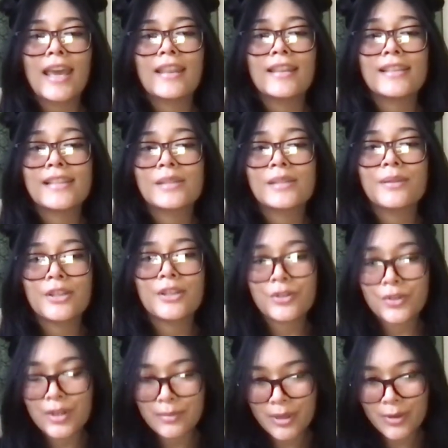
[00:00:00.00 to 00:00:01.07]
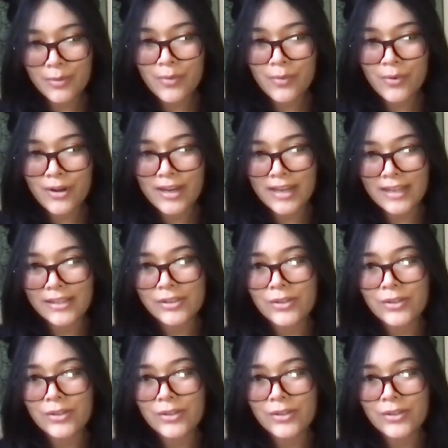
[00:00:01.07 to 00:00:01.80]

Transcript: And this has been extremely rewarding.